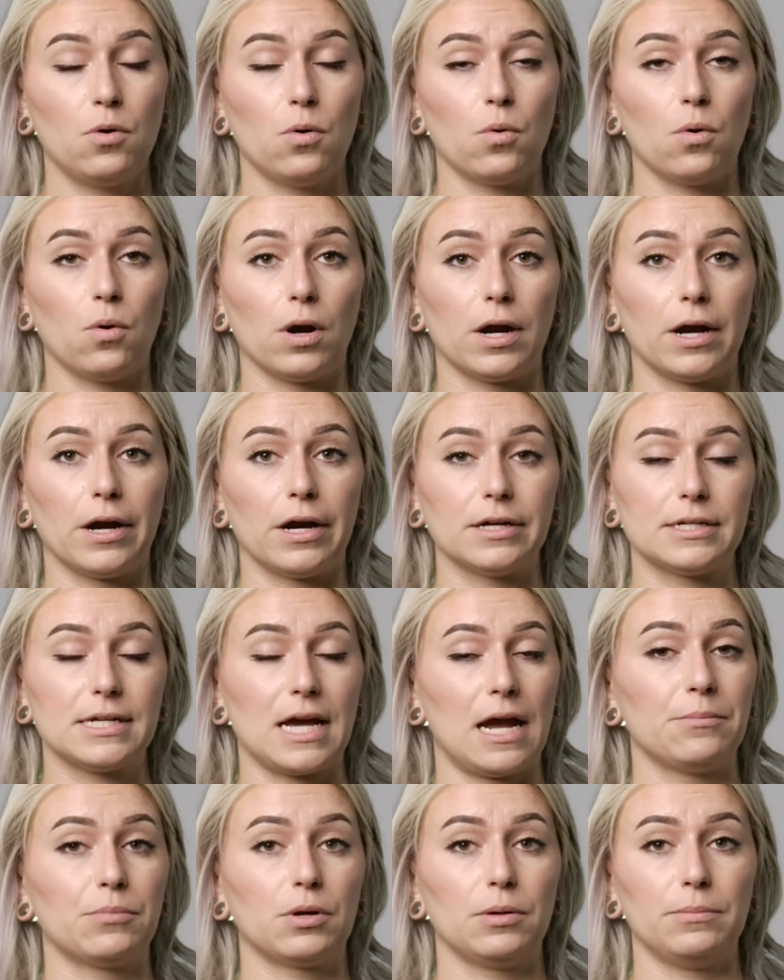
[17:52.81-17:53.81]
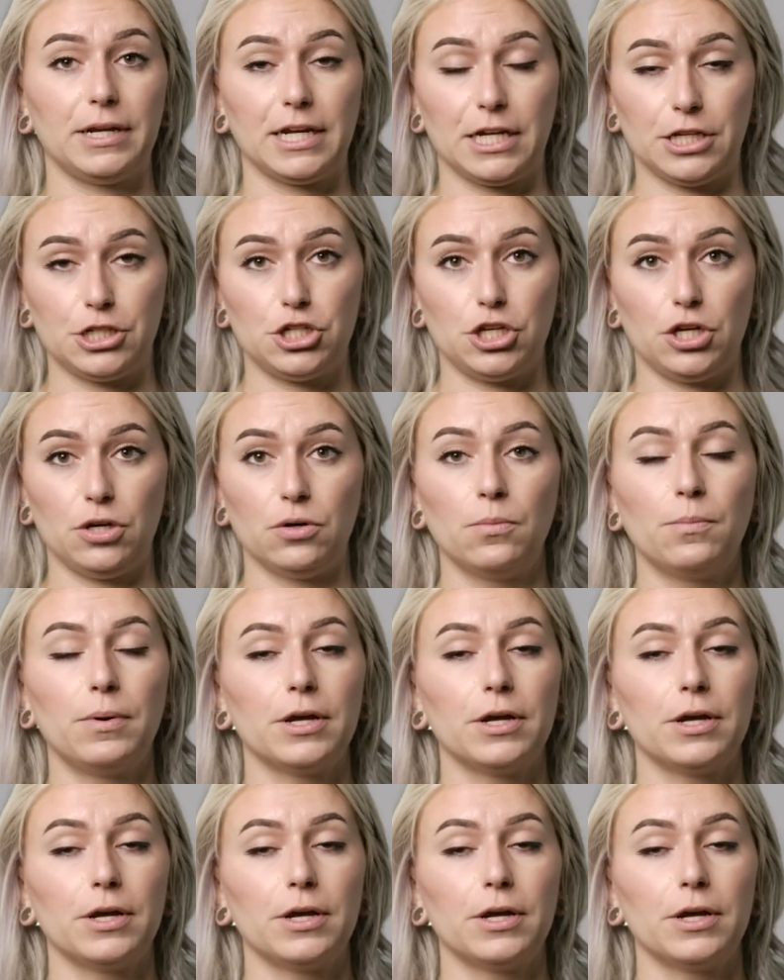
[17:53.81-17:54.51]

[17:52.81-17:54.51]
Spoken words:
or time permitting 2,